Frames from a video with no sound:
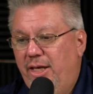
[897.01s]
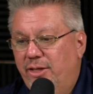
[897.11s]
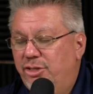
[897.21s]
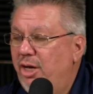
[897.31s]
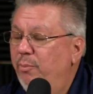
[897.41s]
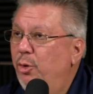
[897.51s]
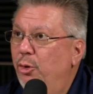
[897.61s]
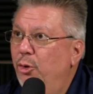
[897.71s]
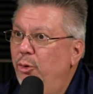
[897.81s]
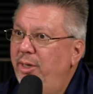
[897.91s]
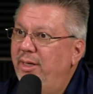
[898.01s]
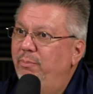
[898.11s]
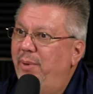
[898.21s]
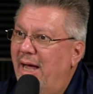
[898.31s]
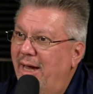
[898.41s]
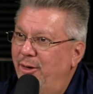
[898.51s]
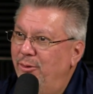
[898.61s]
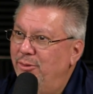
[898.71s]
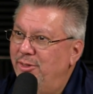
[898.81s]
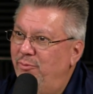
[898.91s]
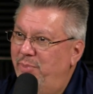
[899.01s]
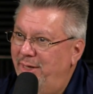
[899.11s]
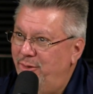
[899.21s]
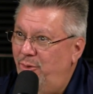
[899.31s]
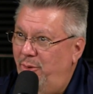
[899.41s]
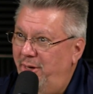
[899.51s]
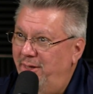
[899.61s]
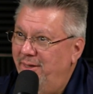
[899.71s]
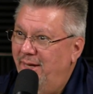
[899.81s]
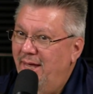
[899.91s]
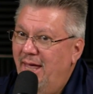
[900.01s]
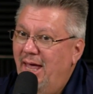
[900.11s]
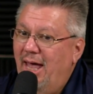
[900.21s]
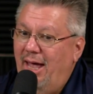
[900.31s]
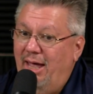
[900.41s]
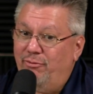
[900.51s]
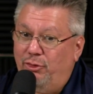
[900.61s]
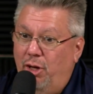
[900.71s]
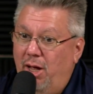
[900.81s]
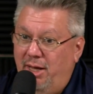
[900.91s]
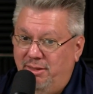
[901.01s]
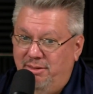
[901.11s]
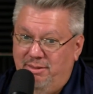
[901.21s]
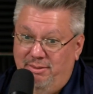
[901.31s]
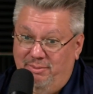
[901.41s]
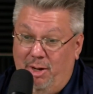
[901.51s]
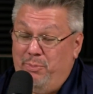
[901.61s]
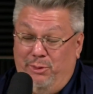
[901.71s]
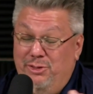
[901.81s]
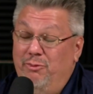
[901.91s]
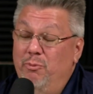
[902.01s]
some early buyers of Bitcoin have lost upwards of